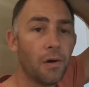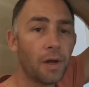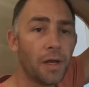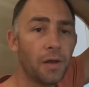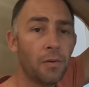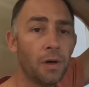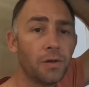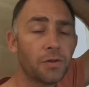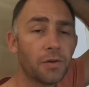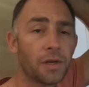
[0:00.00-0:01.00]
Okay, well,
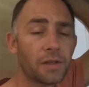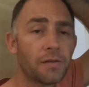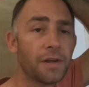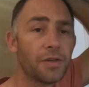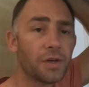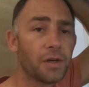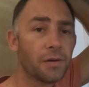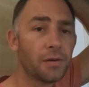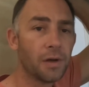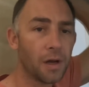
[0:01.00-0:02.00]
until the next adventure,
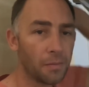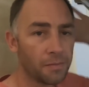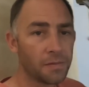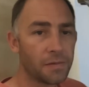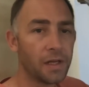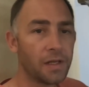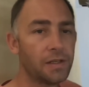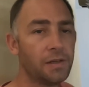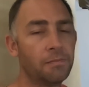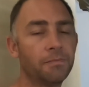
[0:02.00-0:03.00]
take it
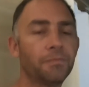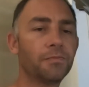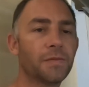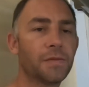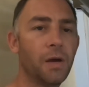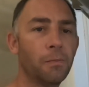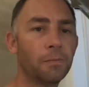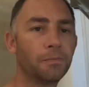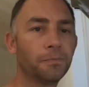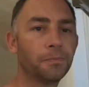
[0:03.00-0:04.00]
easy.
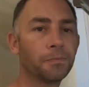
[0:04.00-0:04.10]
Ciao.